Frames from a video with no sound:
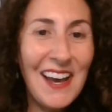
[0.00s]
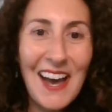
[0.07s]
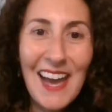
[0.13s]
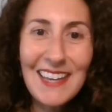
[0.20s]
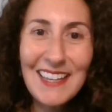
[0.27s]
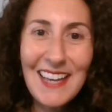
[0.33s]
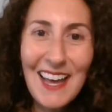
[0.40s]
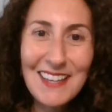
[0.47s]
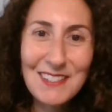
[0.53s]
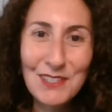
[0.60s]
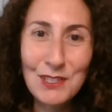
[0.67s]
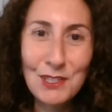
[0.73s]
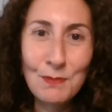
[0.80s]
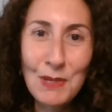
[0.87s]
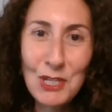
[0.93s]
Hi guys,
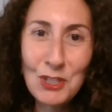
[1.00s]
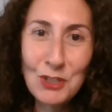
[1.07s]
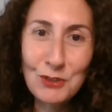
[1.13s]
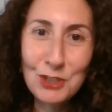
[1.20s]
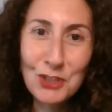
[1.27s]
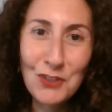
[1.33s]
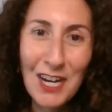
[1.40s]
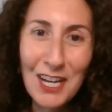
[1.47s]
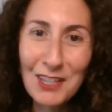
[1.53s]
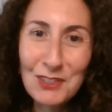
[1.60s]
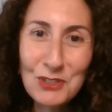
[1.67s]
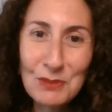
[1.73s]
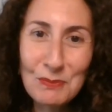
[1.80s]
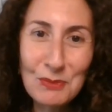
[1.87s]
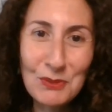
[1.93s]
it's me, your
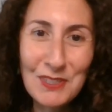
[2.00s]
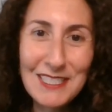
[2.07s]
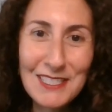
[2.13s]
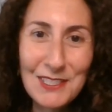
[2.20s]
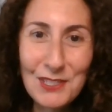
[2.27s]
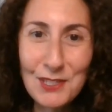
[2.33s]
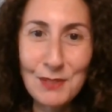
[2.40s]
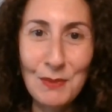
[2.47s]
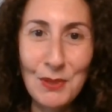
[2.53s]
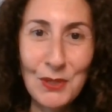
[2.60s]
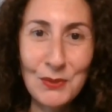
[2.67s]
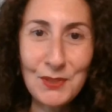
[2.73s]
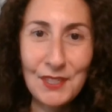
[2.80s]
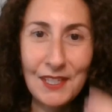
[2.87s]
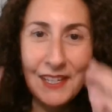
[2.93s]
astrologer, Maria DeSimone,